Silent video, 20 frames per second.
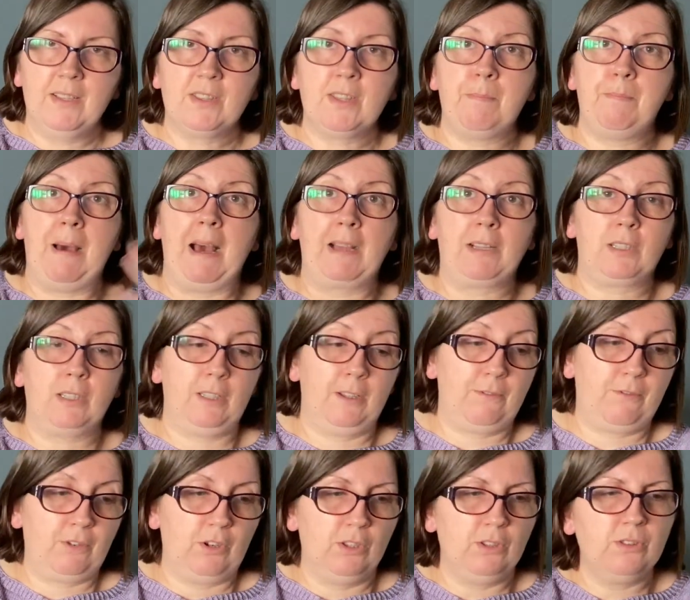back and the
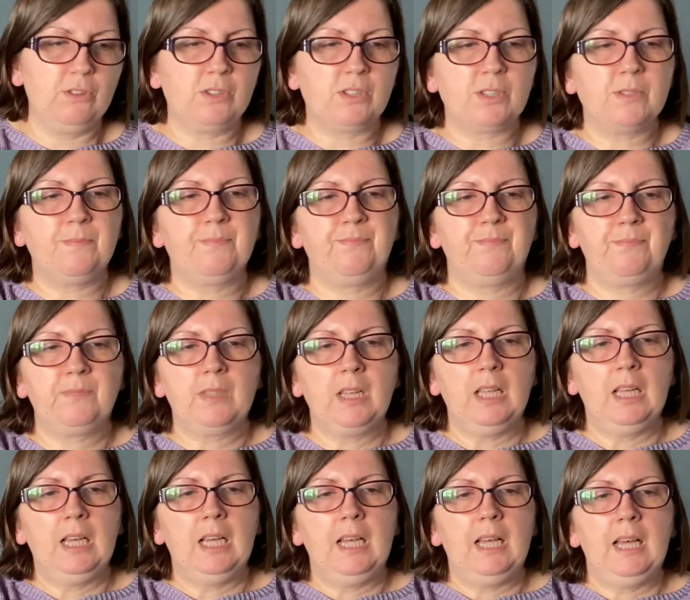front.
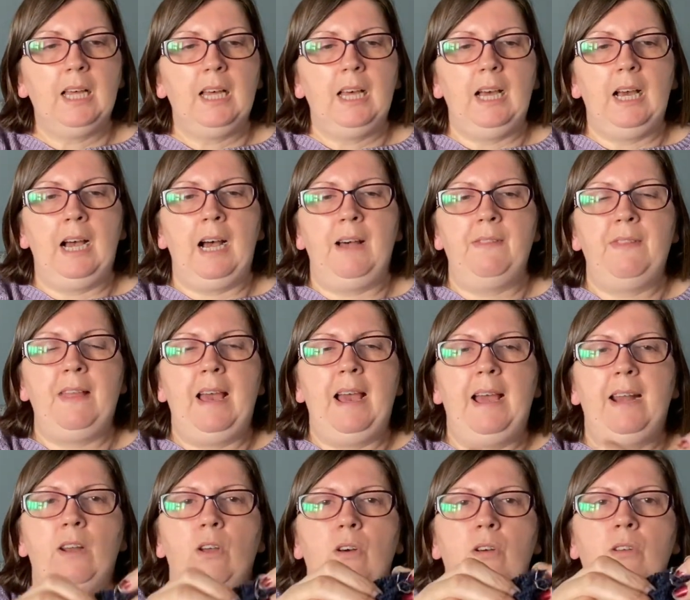And
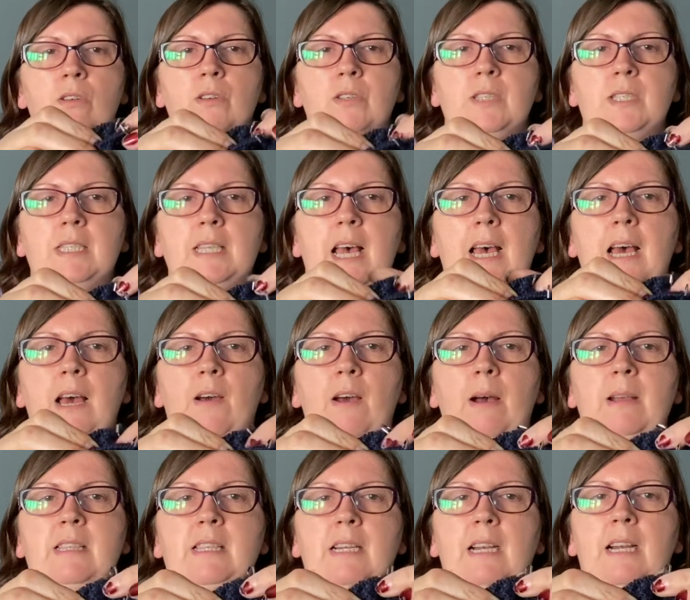then also I
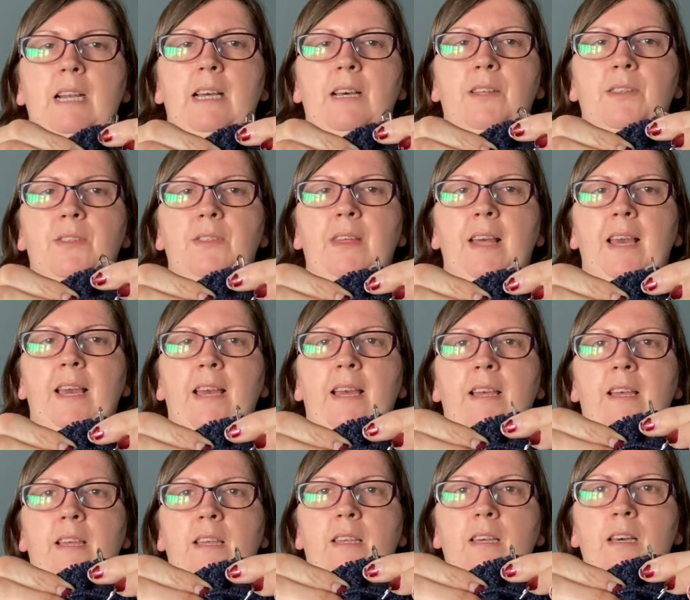did a little
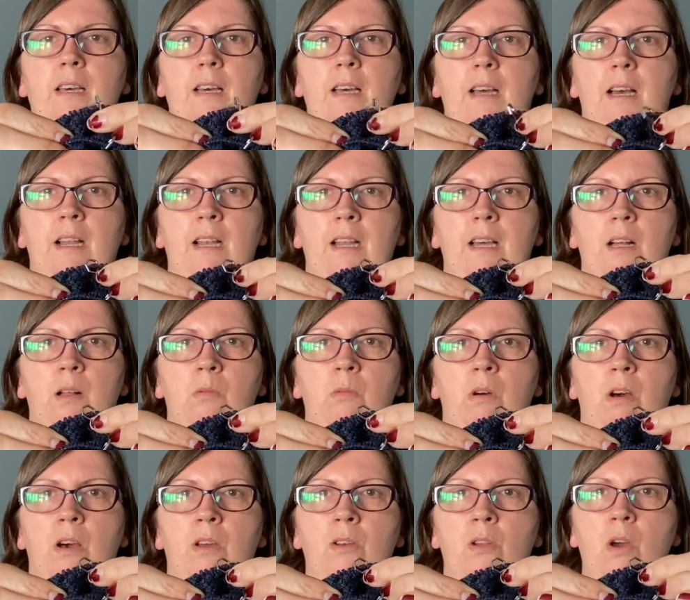
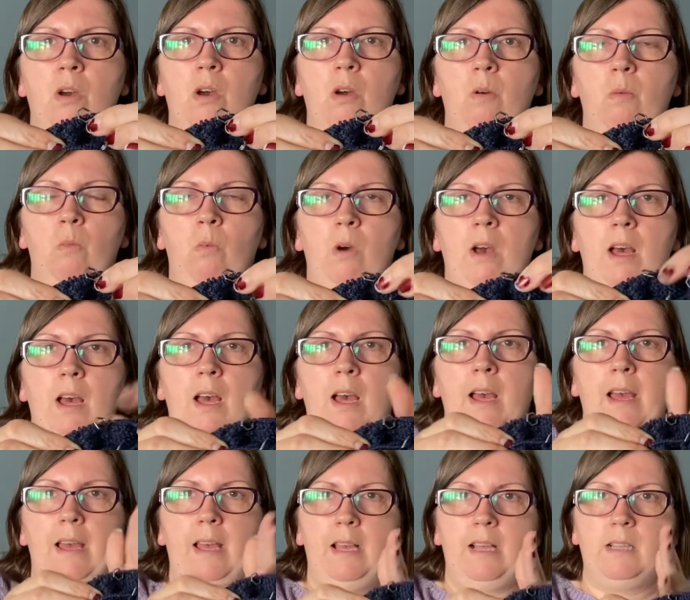one
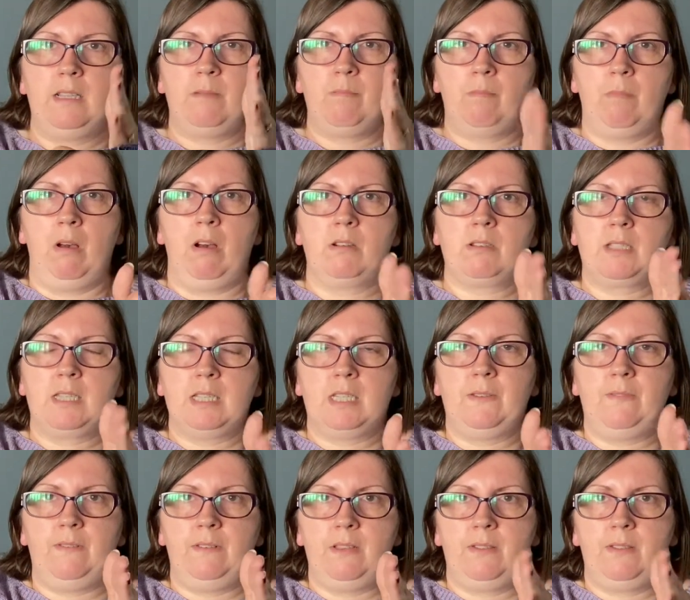where it marks the